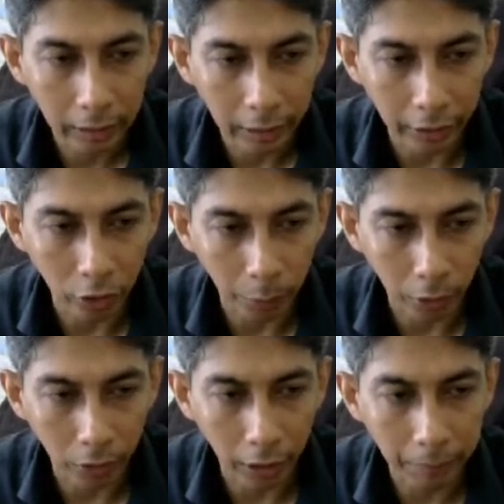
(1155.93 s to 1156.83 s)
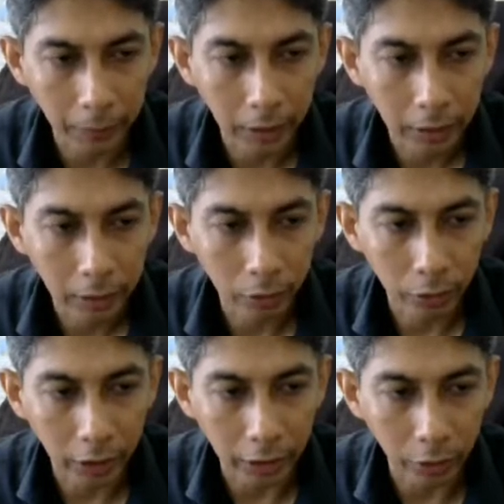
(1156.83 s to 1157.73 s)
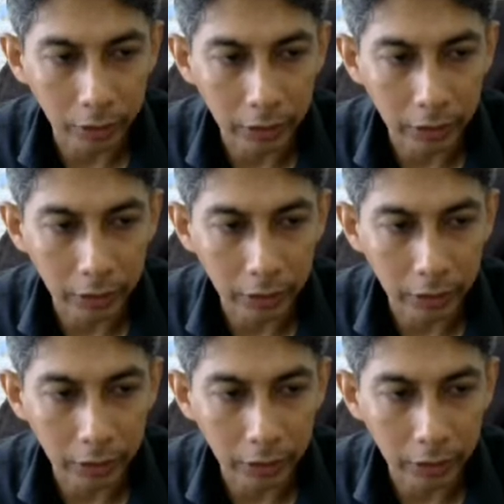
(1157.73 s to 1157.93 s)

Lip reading: your program, so you can use